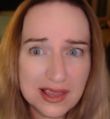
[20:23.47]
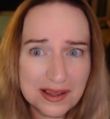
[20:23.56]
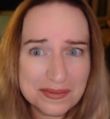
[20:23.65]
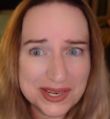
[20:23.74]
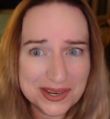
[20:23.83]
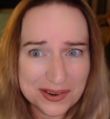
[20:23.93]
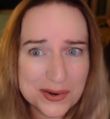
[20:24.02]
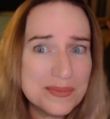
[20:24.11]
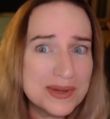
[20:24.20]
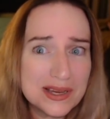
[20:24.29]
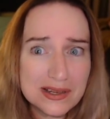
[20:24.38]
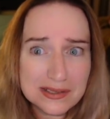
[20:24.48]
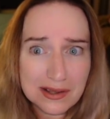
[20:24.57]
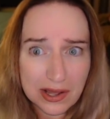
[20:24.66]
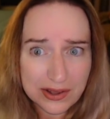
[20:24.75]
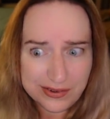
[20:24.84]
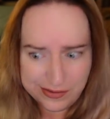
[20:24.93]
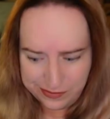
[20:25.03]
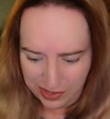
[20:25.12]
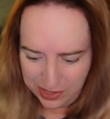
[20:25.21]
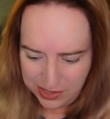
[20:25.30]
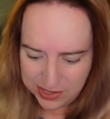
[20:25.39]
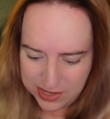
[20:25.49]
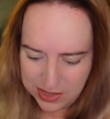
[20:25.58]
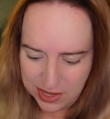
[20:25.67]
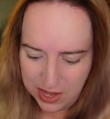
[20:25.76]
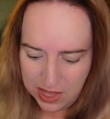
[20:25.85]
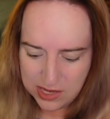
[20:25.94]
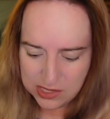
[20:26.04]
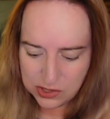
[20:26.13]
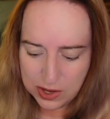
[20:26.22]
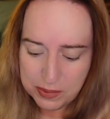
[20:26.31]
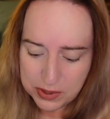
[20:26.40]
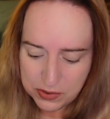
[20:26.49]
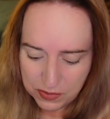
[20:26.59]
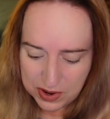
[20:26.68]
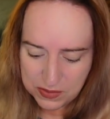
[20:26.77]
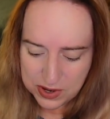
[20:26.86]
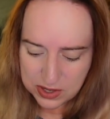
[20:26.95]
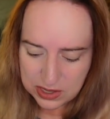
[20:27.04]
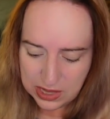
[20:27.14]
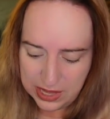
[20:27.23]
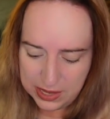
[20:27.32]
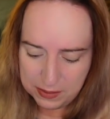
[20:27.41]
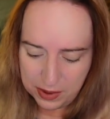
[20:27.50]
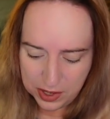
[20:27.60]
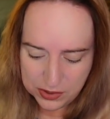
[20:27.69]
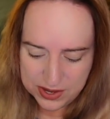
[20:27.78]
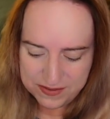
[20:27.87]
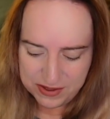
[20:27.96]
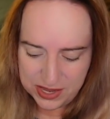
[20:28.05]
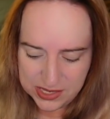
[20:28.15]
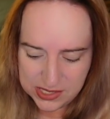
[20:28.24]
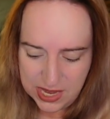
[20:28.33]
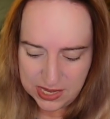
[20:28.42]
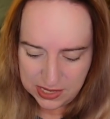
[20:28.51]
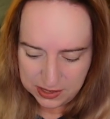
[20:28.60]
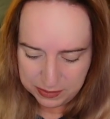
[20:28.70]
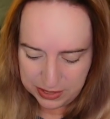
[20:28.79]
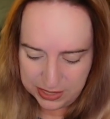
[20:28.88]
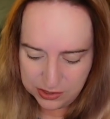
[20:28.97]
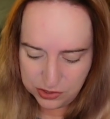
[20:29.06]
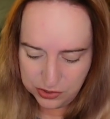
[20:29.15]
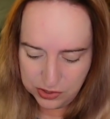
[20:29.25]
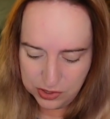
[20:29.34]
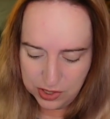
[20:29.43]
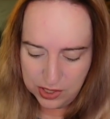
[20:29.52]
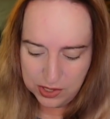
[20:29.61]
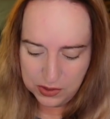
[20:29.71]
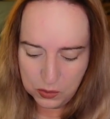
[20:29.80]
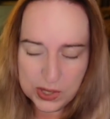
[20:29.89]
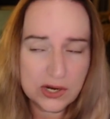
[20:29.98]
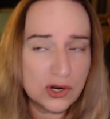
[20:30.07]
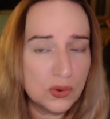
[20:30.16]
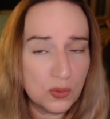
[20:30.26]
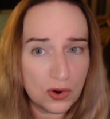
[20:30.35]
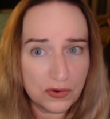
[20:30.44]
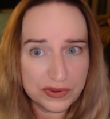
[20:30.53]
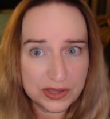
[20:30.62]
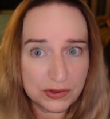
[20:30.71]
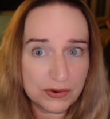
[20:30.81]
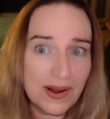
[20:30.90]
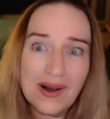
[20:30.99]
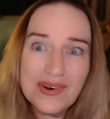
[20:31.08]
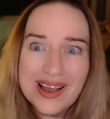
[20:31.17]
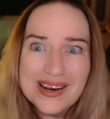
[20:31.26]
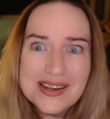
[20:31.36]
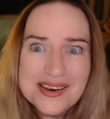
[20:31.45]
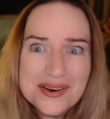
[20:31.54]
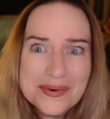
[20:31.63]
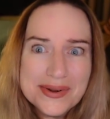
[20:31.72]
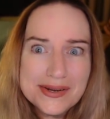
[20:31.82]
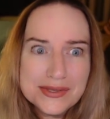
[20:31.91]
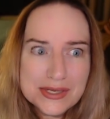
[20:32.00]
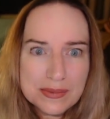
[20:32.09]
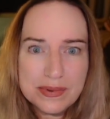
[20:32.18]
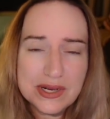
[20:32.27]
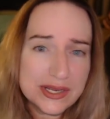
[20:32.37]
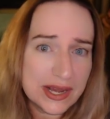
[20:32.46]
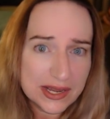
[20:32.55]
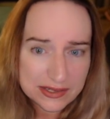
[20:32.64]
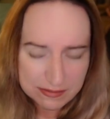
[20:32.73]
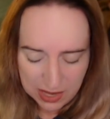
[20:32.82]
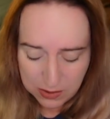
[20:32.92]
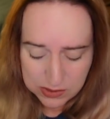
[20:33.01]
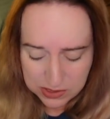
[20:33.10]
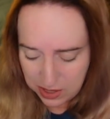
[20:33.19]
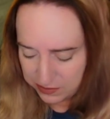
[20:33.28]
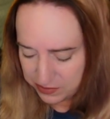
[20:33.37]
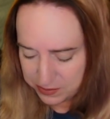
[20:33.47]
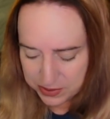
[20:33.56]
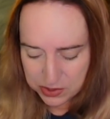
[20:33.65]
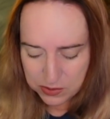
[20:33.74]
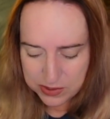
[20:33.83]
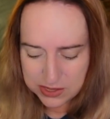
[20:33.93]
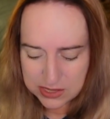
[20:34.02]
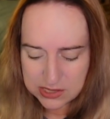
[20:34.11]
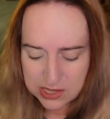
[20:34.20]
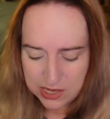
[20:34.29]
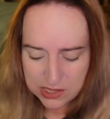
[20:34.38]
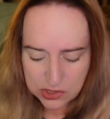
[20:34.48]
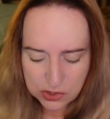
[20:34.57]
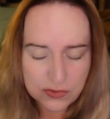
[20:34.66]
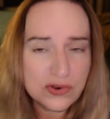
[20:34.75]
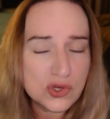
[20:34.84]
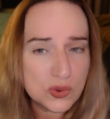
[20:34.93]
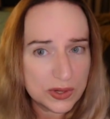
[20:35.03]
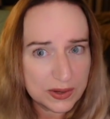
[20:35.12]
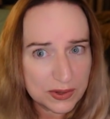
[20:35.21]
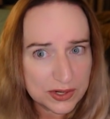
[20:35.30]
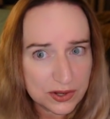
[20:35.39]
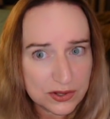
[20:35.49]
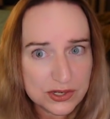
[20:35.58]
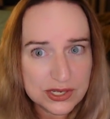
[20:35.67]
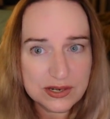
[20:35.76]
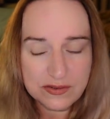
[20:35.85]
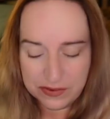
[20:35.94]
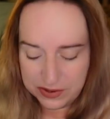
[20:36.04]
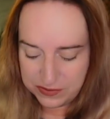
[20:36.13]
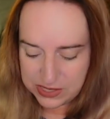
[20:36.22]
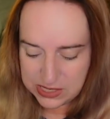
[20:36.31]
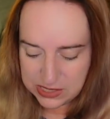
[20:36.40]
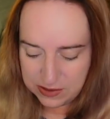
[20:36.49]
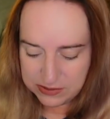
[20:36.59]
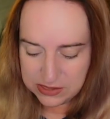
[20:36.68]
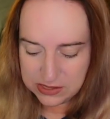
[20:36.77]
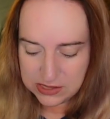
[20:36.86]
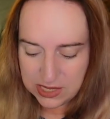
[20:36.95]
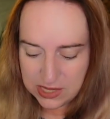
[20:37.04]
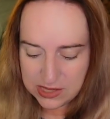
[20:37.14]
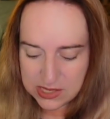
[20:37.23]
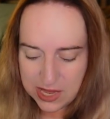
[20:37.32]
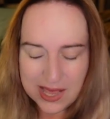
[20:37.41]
let me know, because I couldn't find anything. So I put redware clay, pottery vase, hanging planter, wicker woven throughout. I didn't know what else to put. I, I was not familiar with this. Sold for twenty-one dollars and fifty-seven cents.